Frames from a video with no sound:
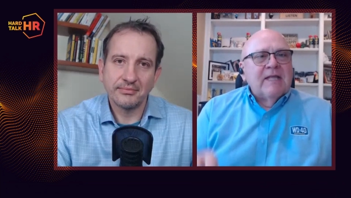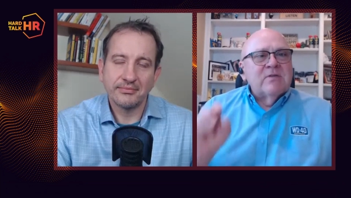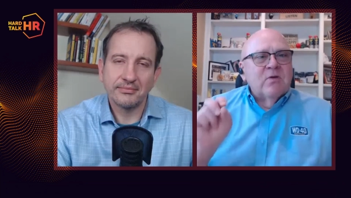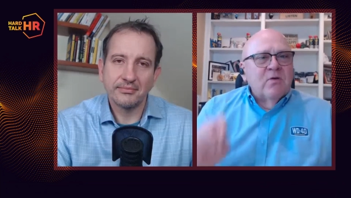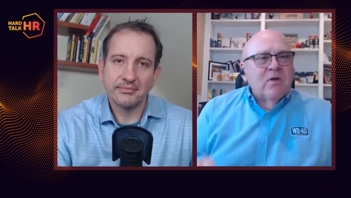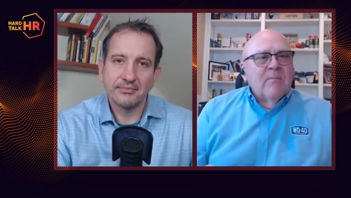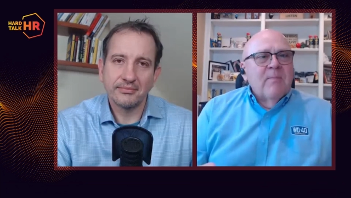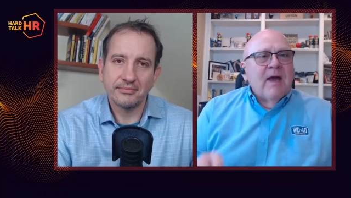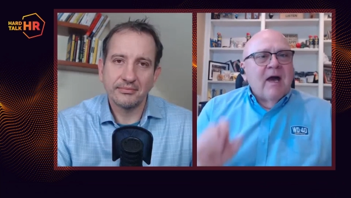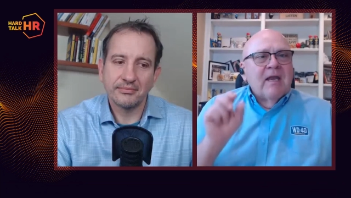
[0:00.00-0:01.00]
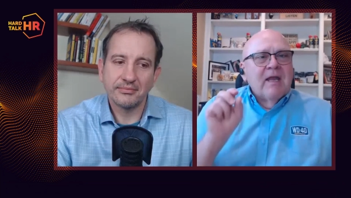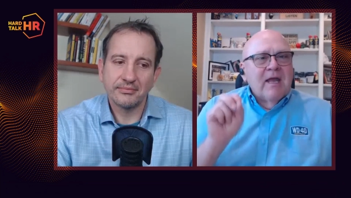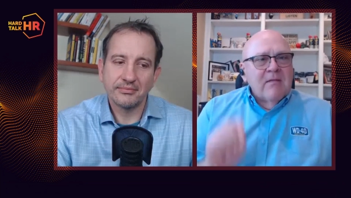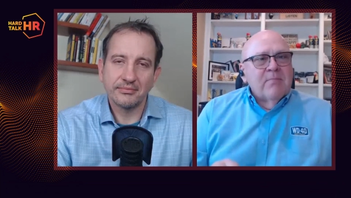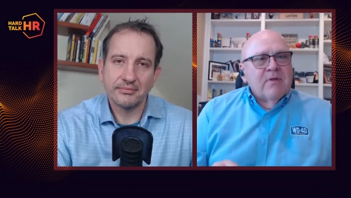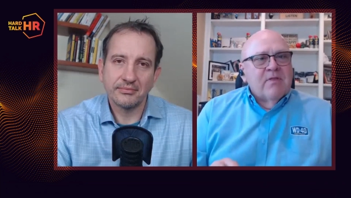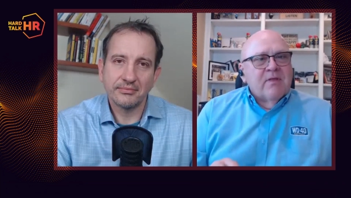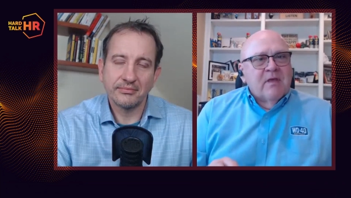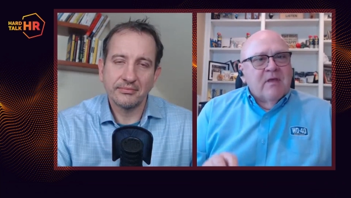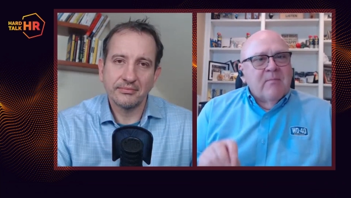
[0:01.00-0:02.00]
Speaker 1: It's all about
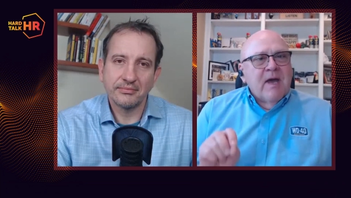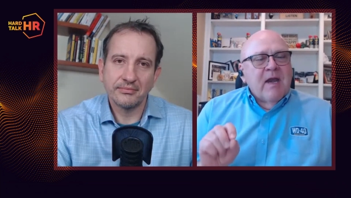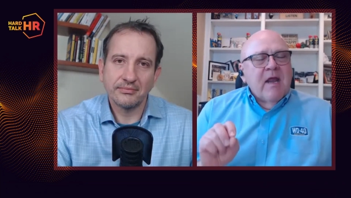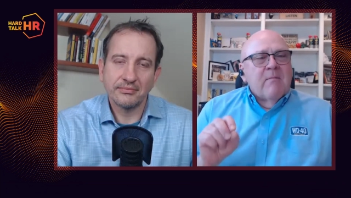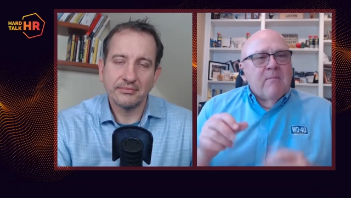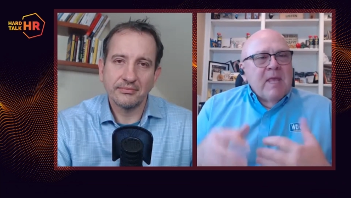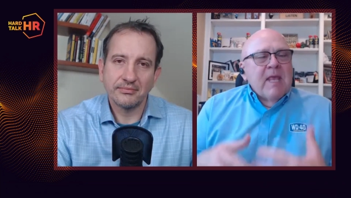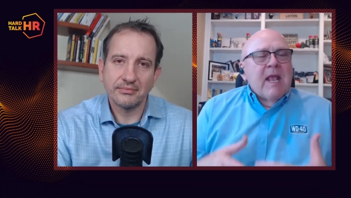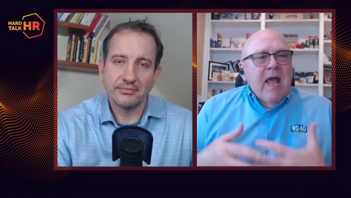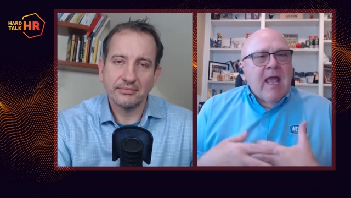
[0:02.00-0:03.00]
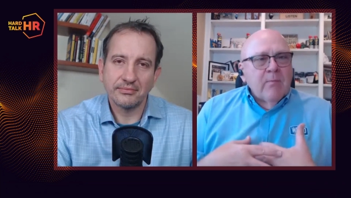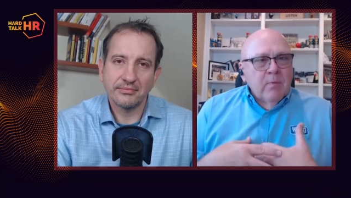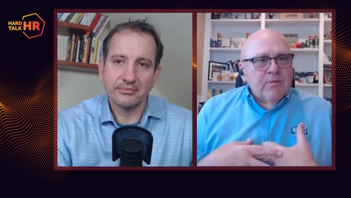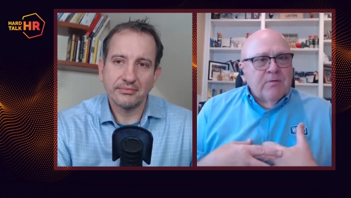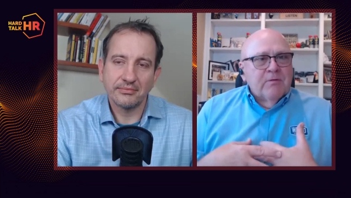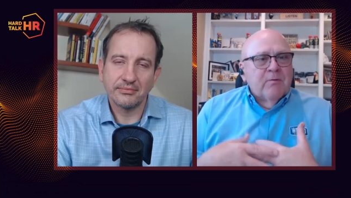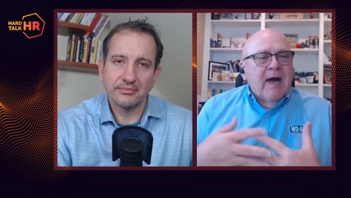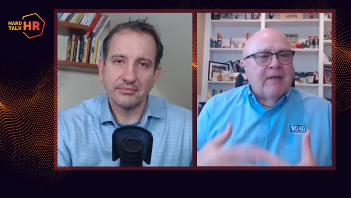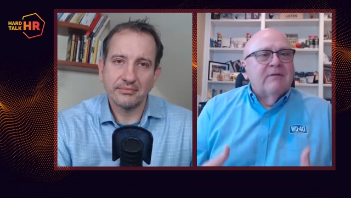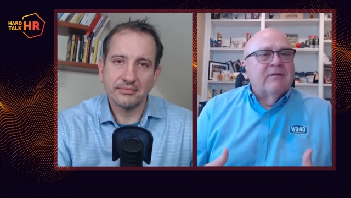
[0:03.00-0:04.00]
empathy, about being able
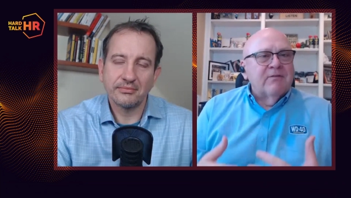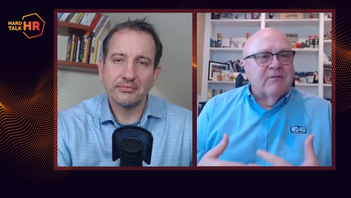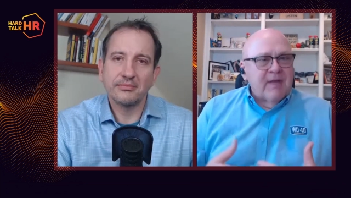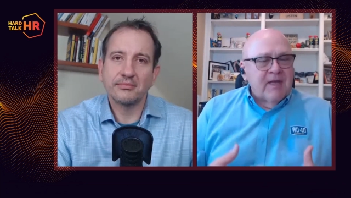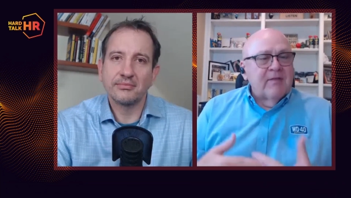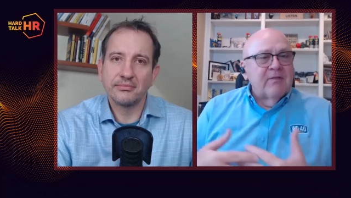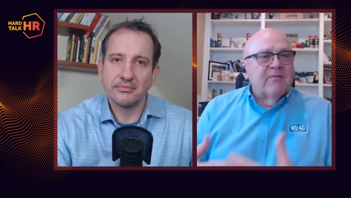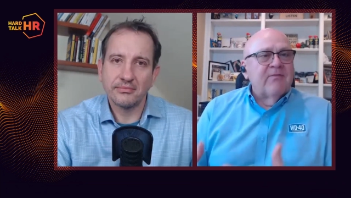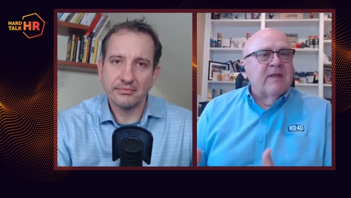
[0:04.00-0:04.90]
to understand the